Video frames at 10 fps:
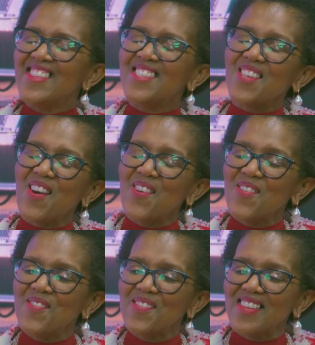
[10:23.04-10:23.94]

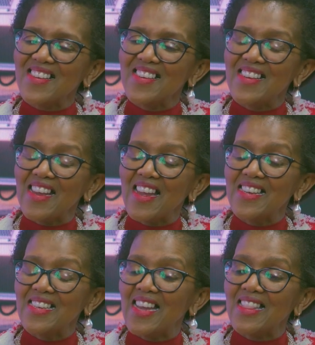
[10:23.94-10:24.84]
So,
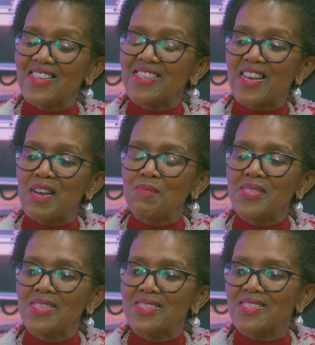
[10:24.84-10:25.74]
and the
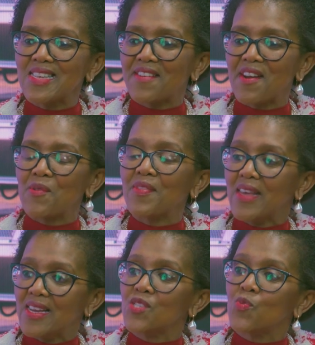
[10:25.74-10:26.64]
circumstances around
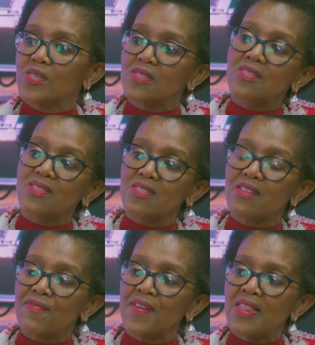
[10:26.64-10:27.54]
that was
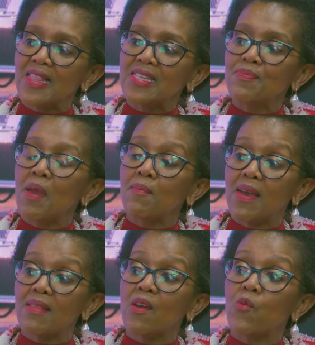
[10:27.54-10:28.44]
the fact that my
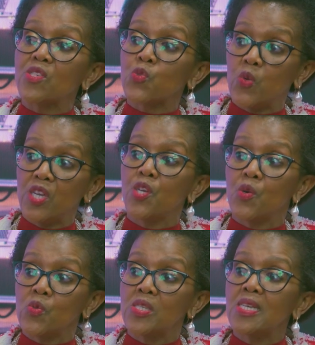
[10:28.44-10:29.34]
mother was
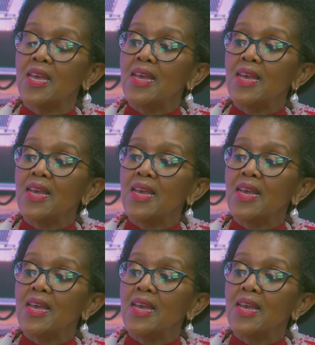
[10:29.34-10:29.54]
widowed